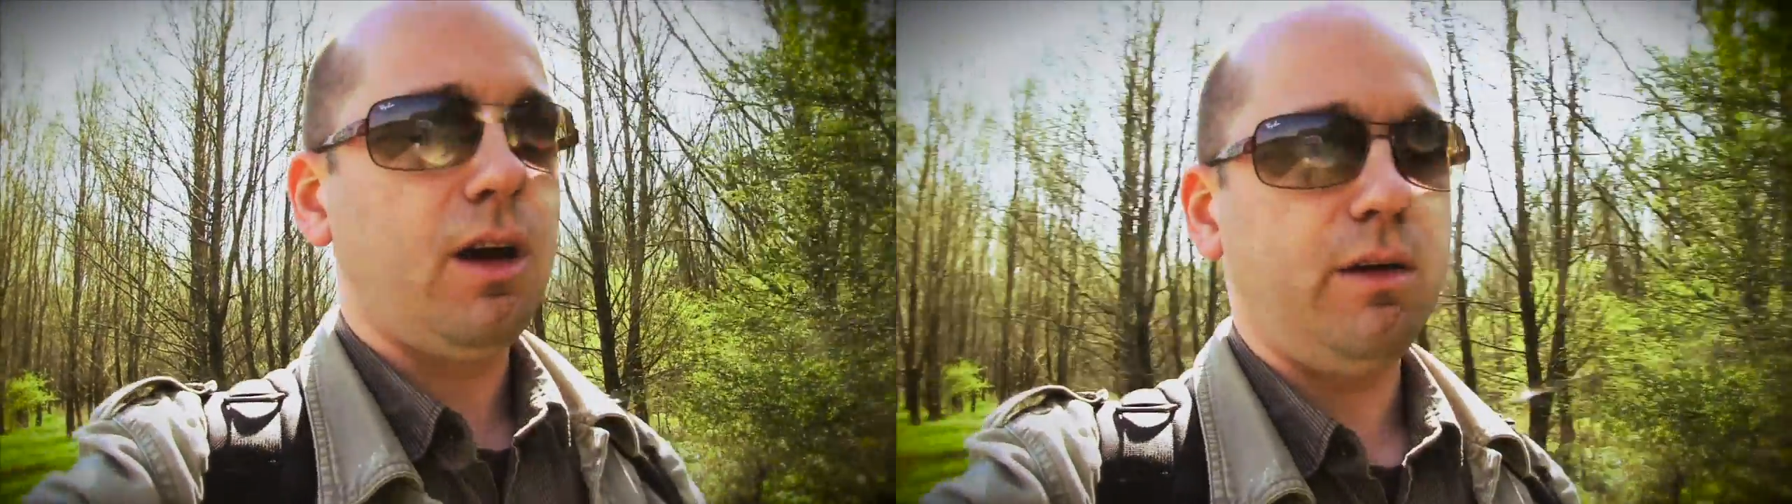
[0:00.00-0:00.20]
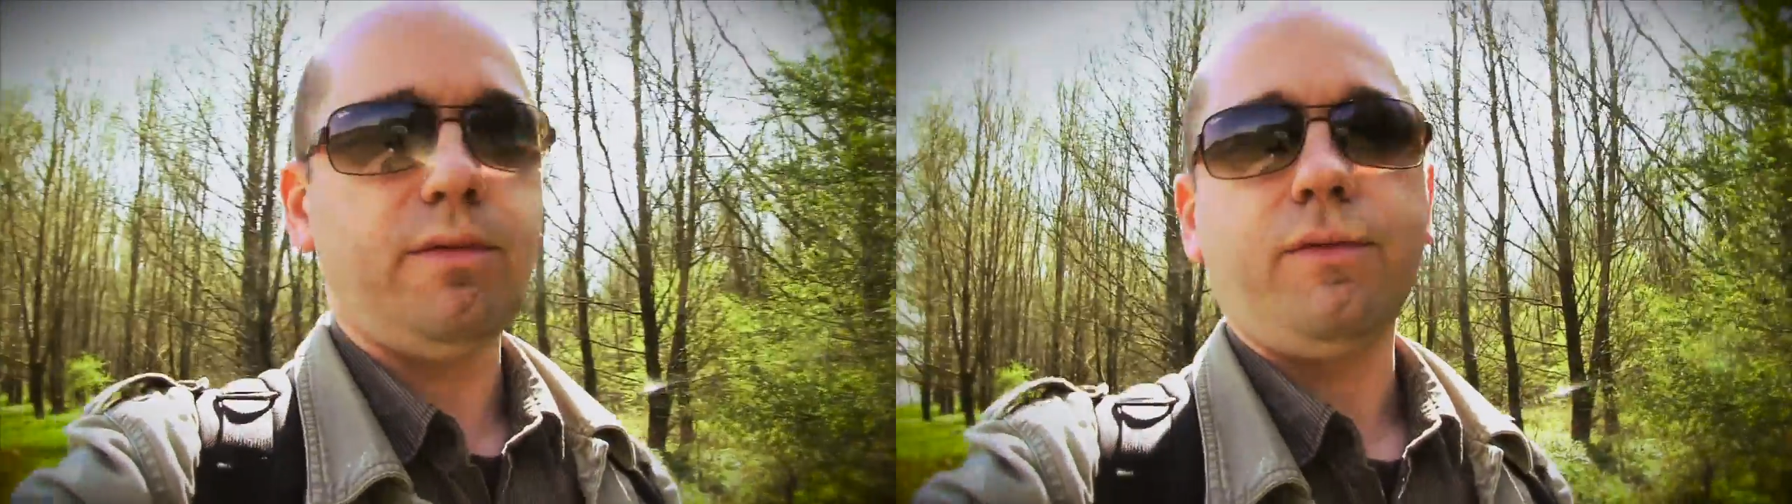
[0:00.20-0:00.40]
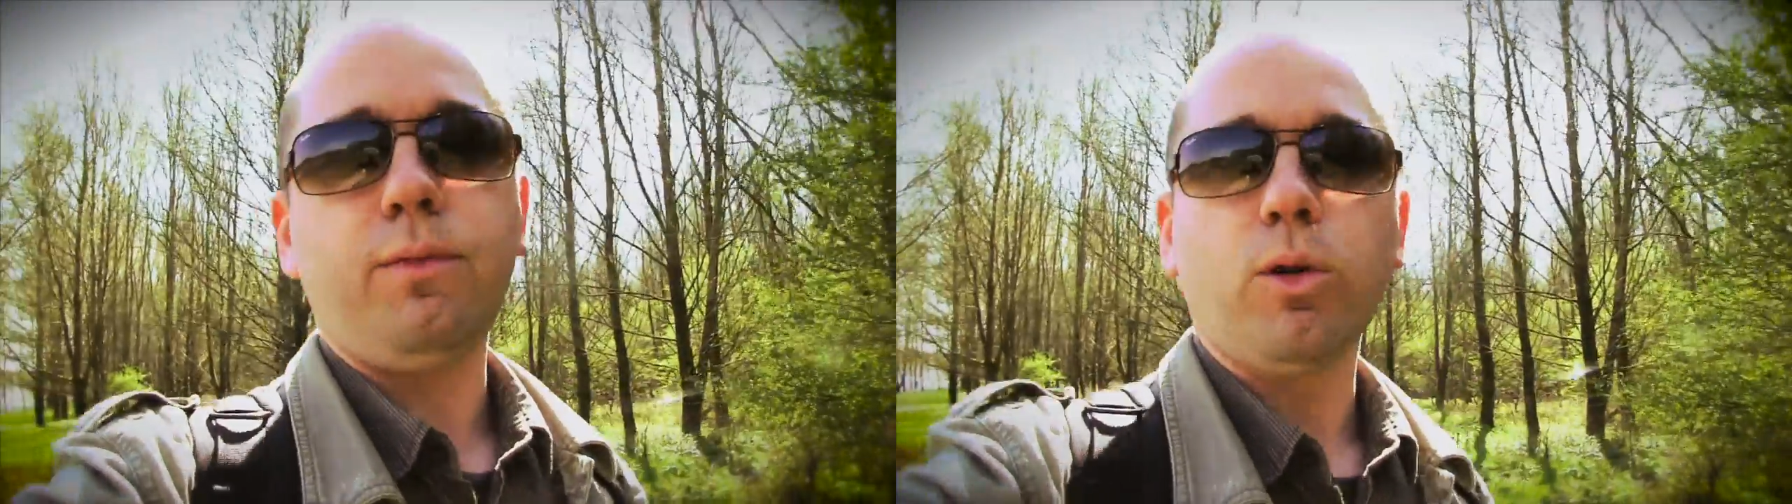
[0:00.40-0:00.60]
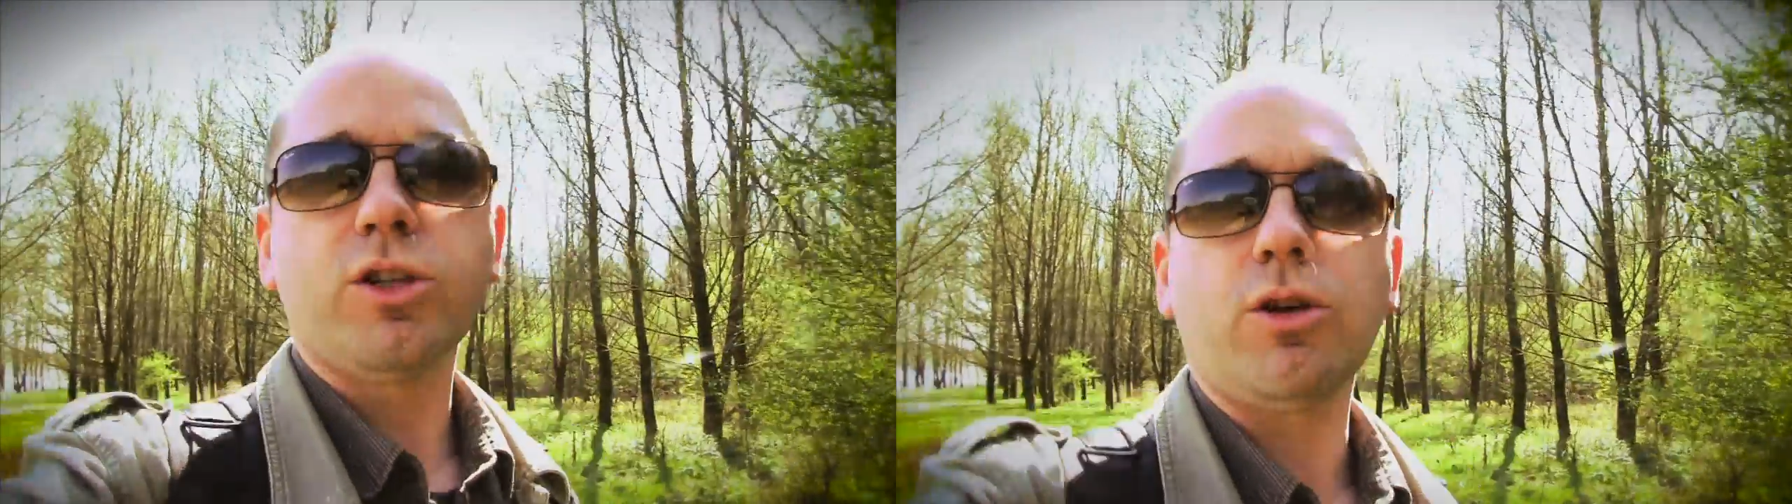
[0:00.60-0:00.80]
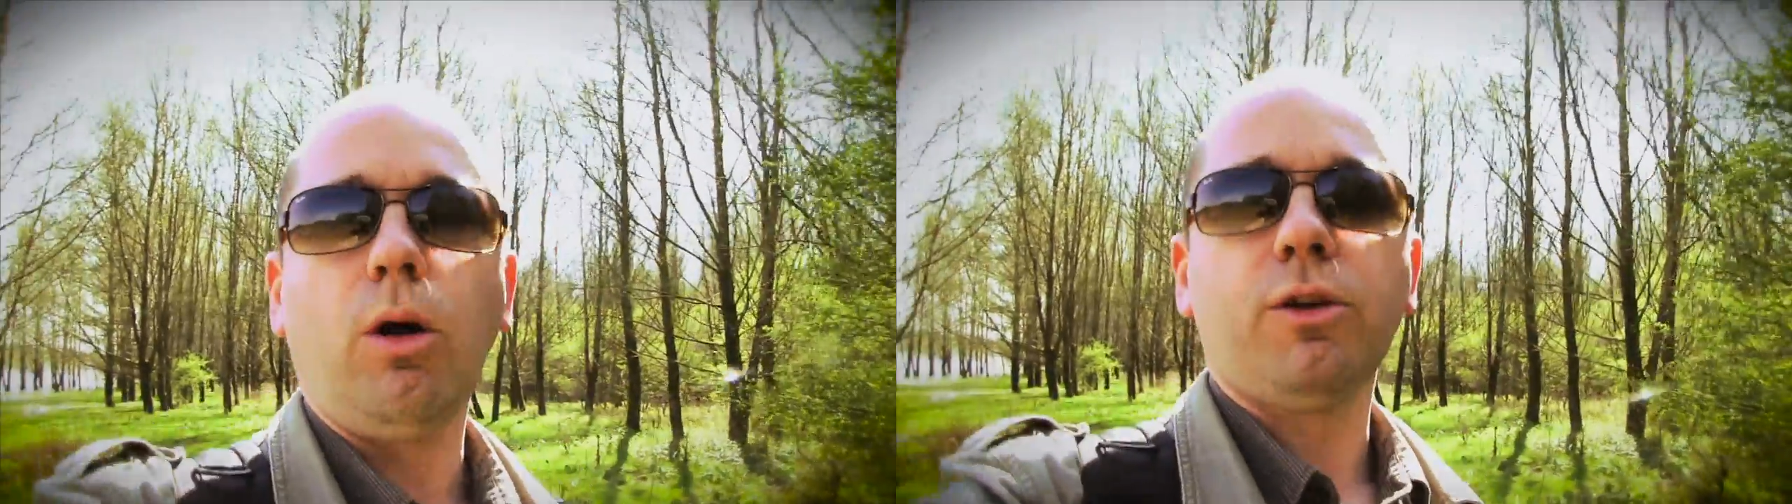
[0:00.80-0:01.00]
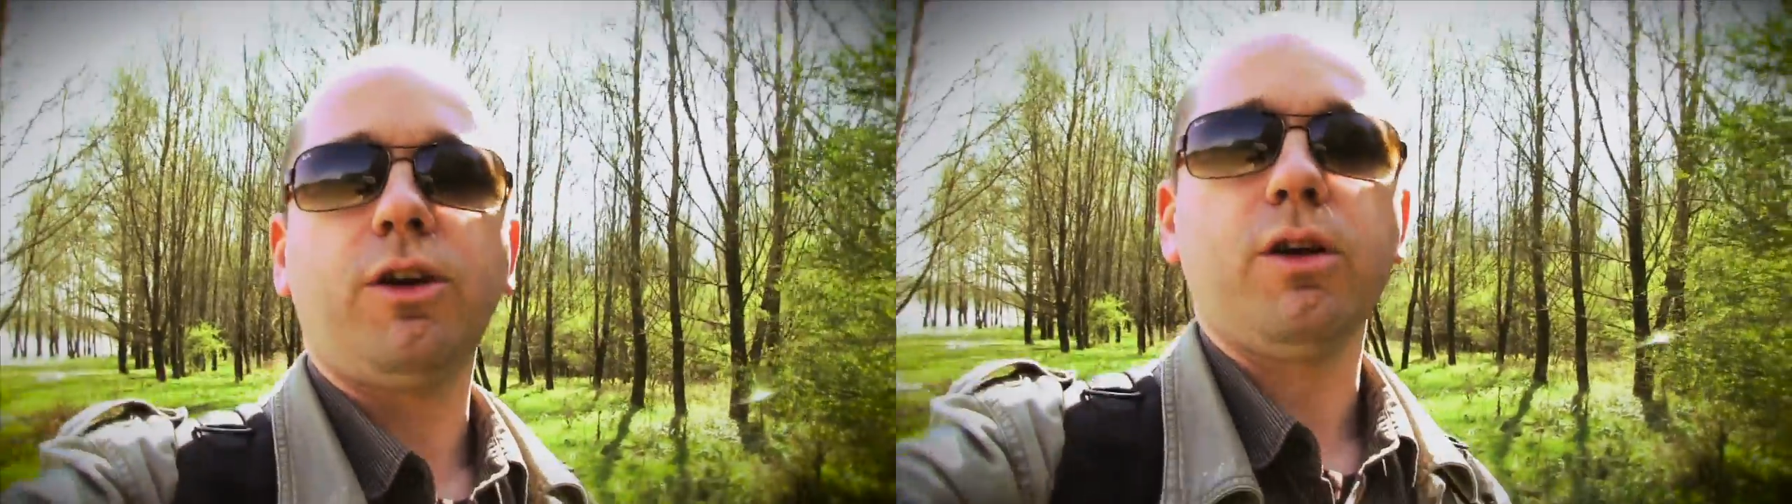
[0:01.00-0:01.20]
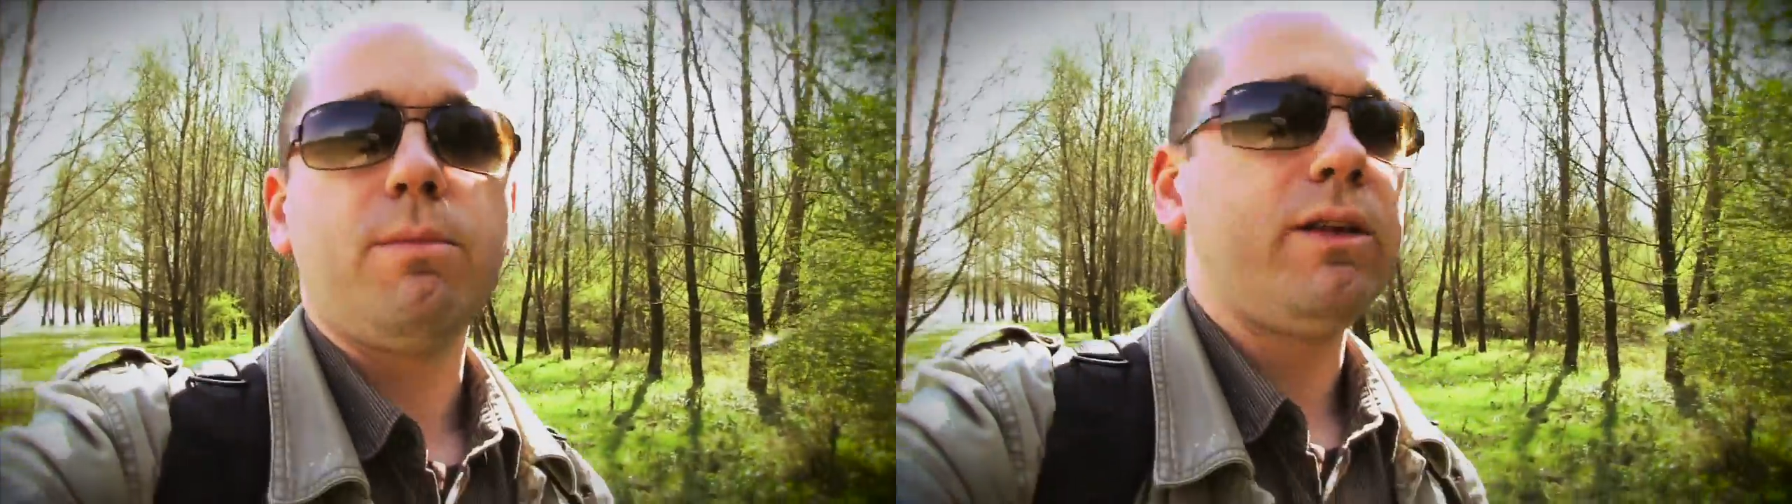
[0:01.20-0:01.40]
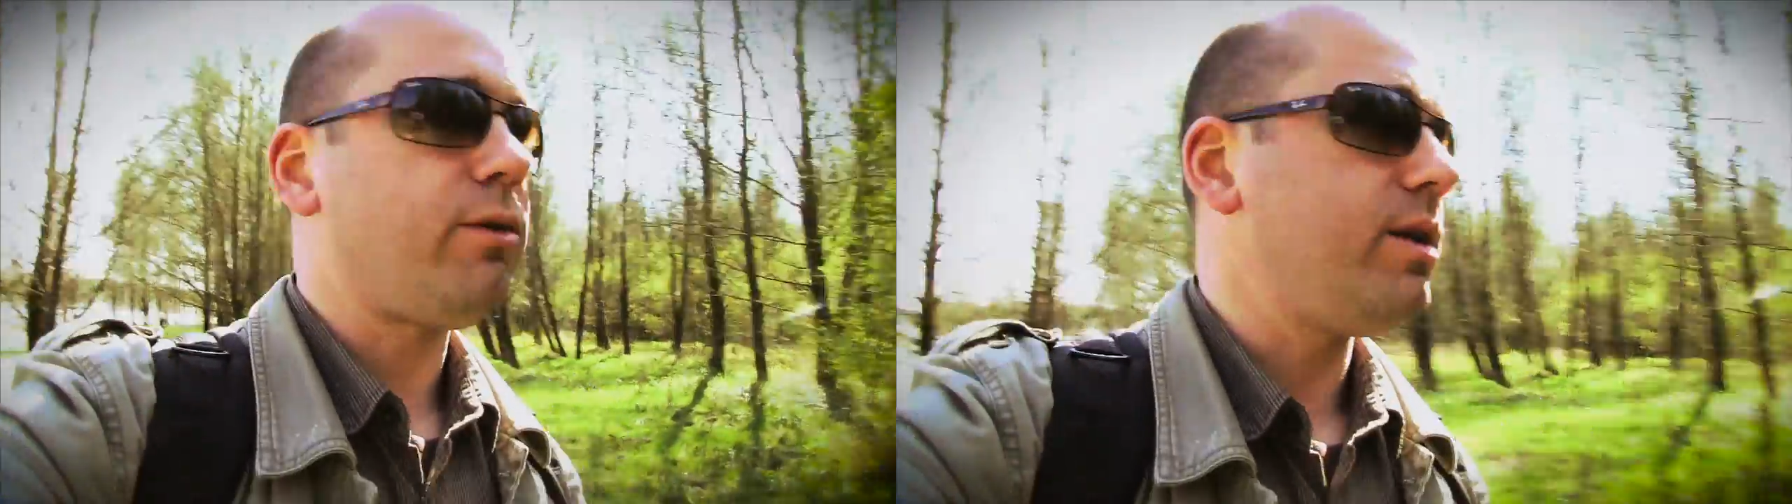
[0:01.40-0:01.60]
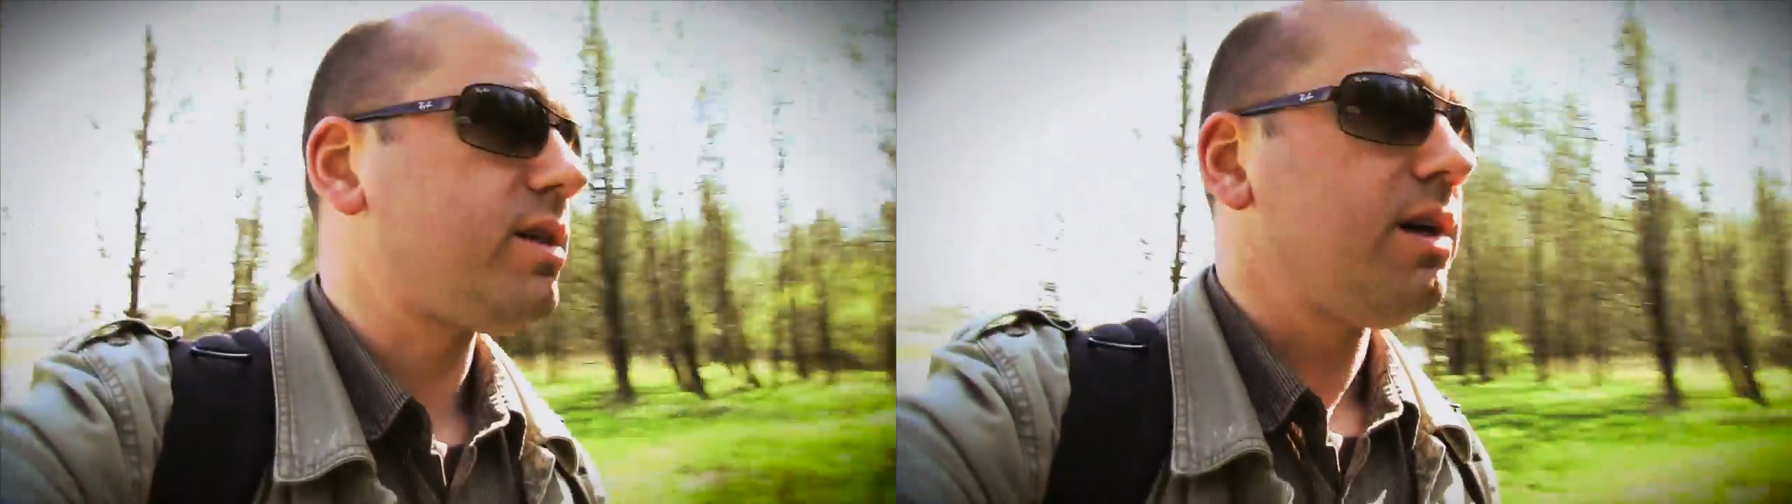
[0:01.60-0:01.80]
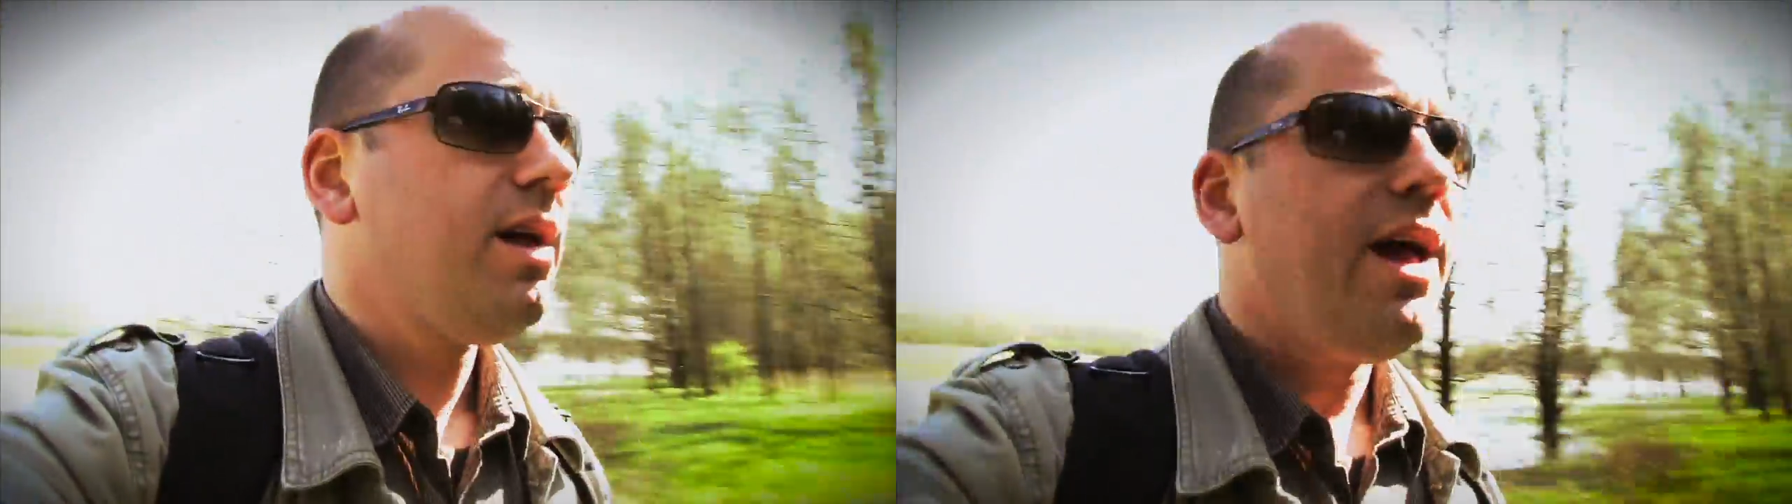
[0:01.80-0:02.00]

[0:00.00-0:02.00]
I've watched all the documentaries.